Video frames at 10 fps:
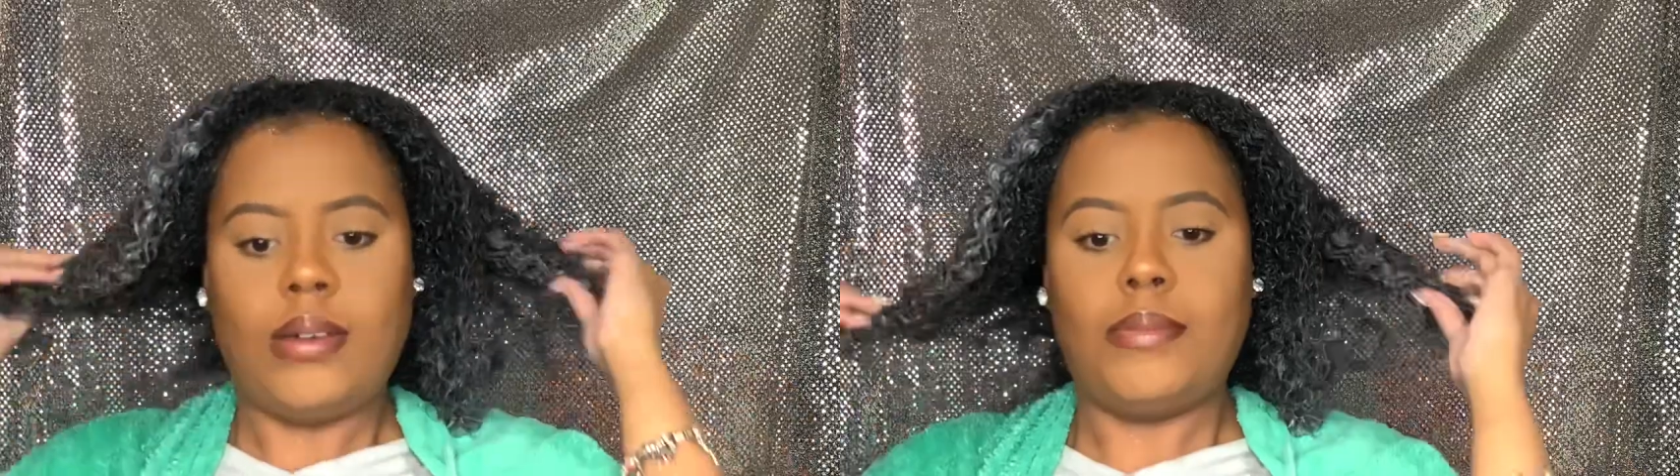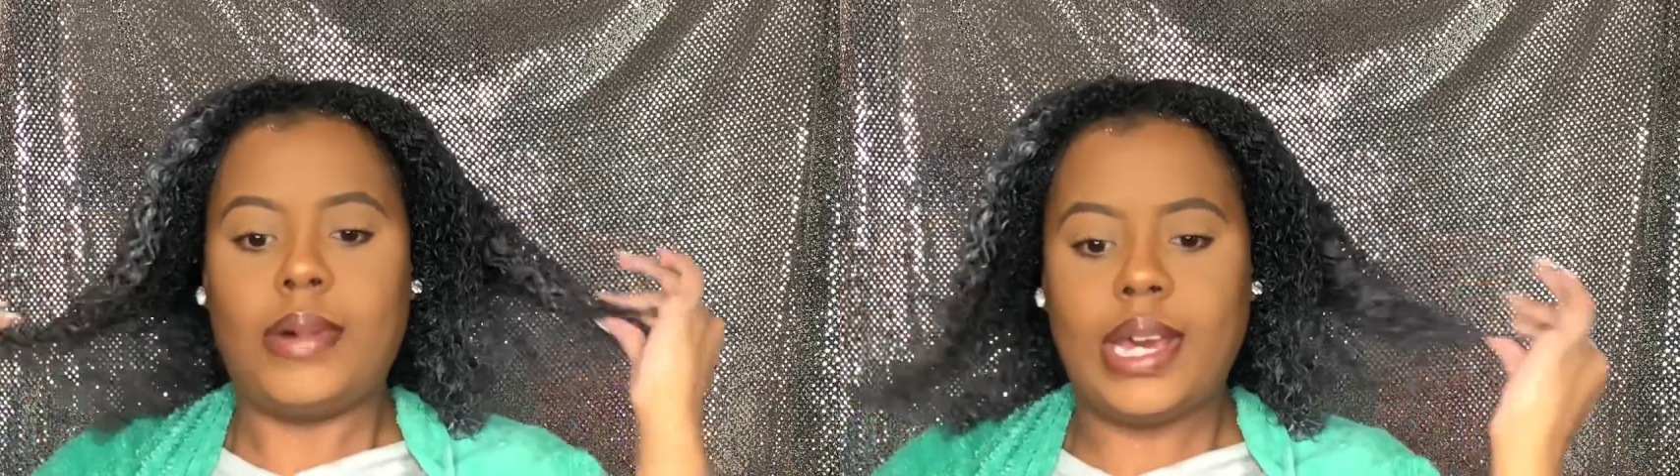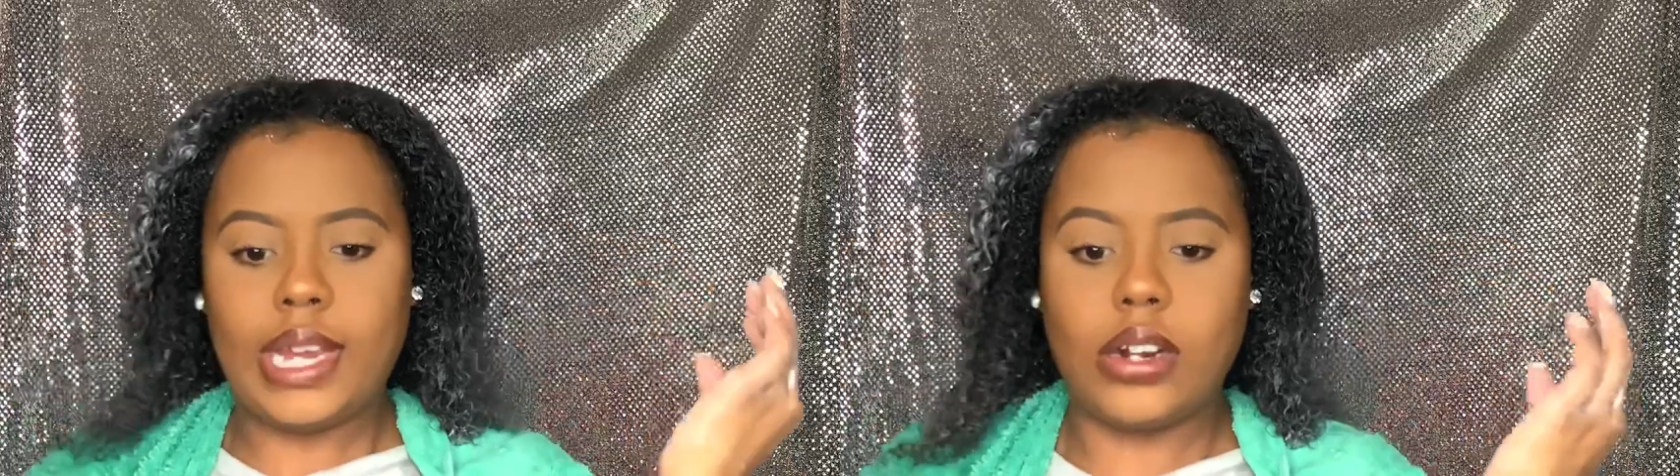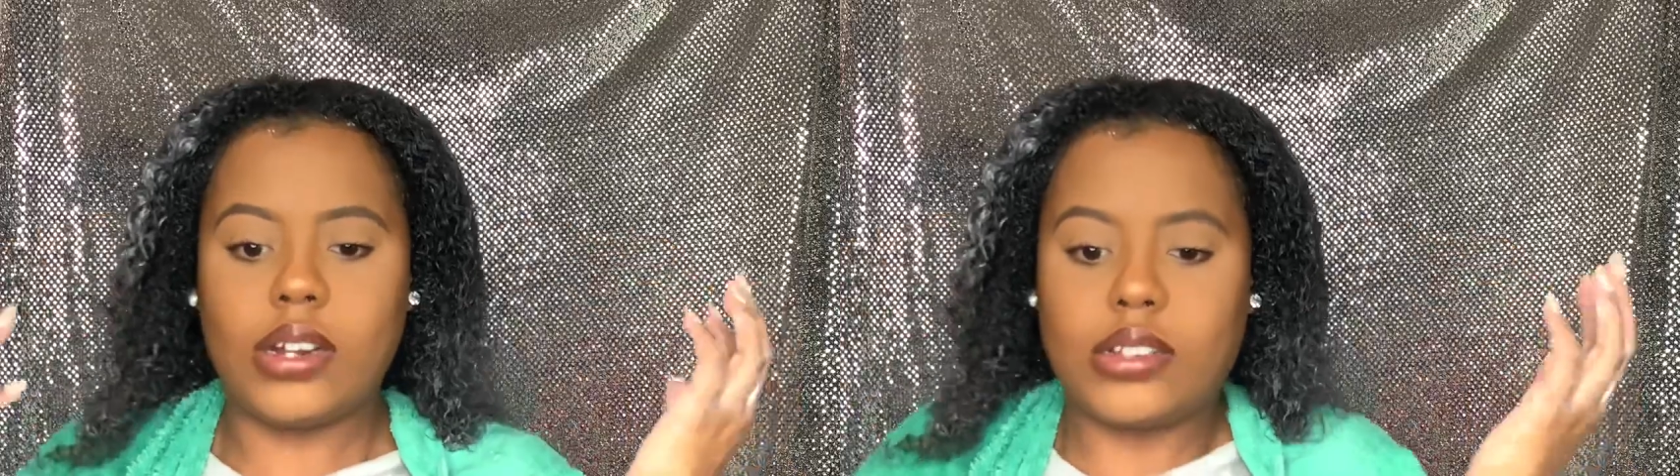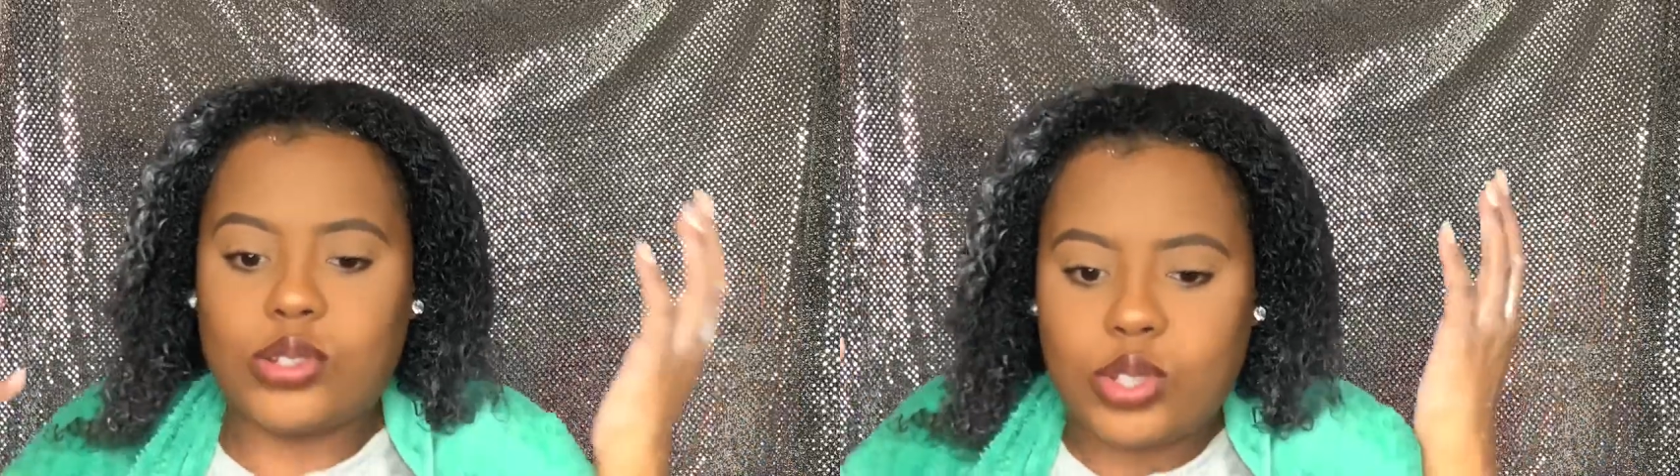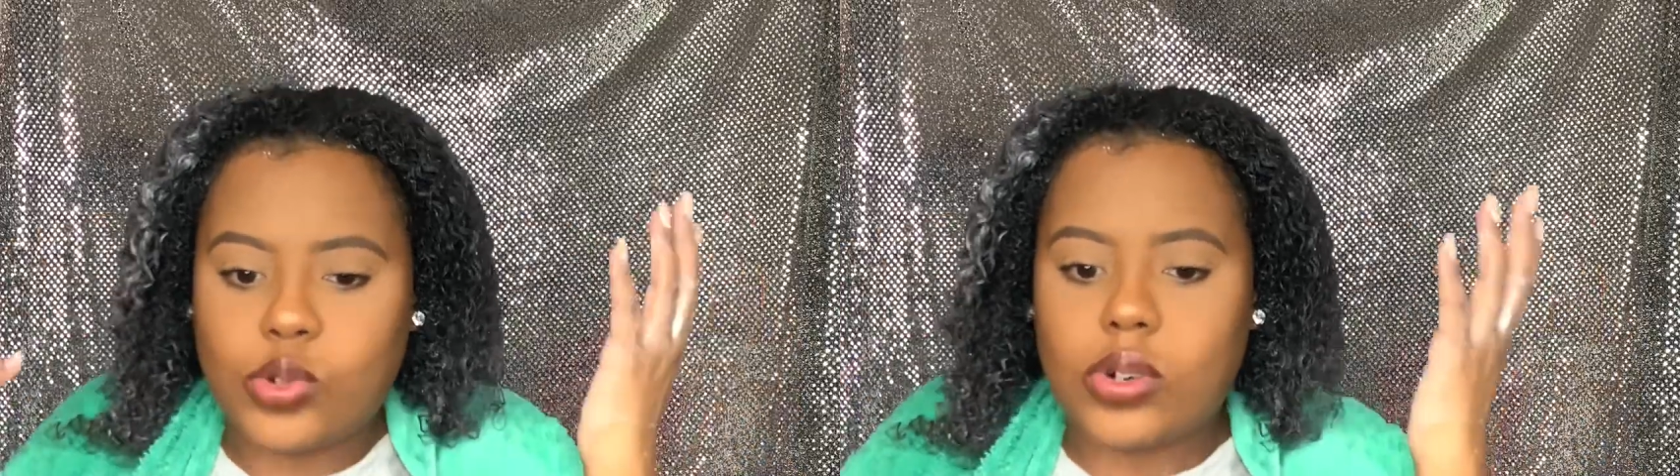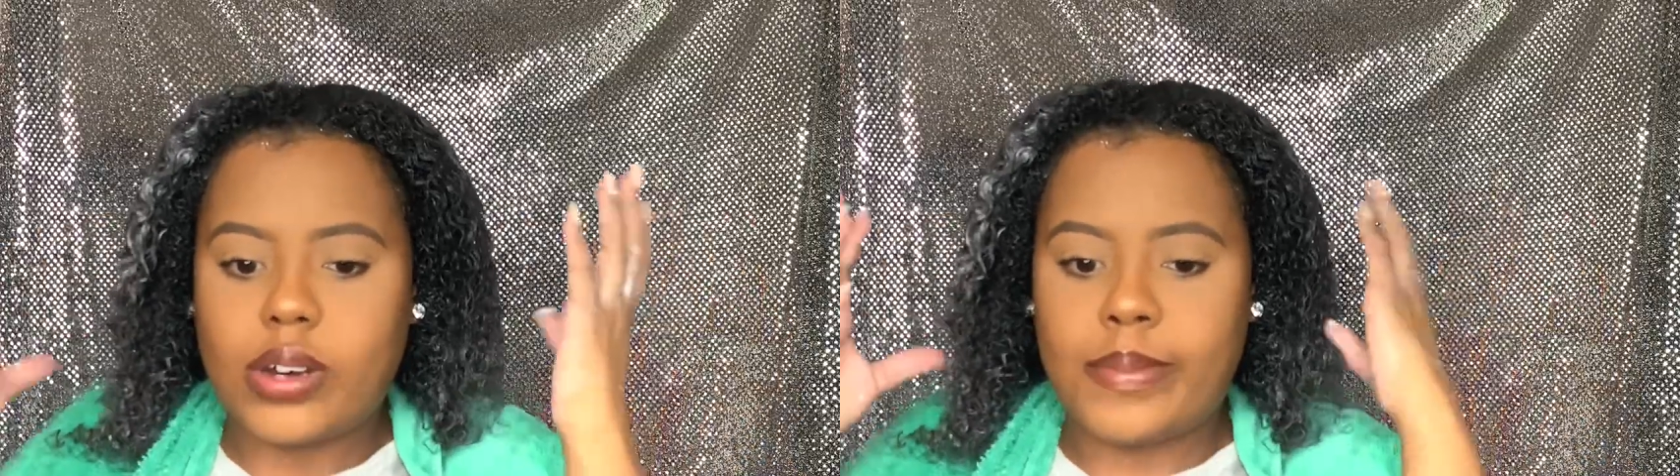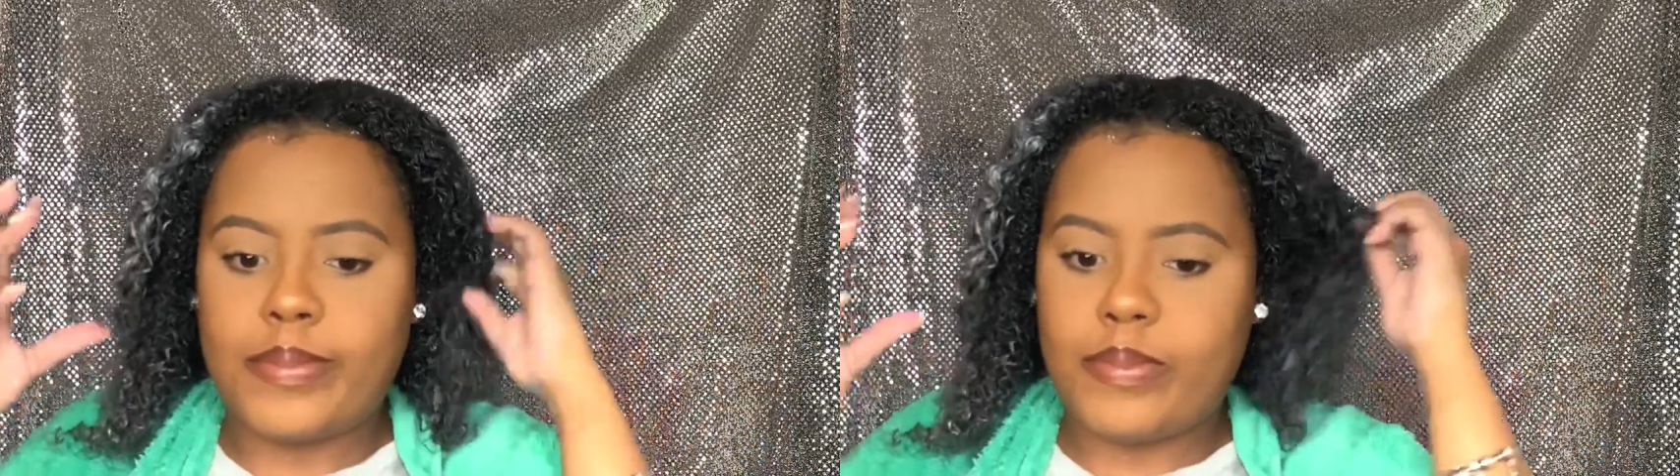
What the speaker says: my hair can soak up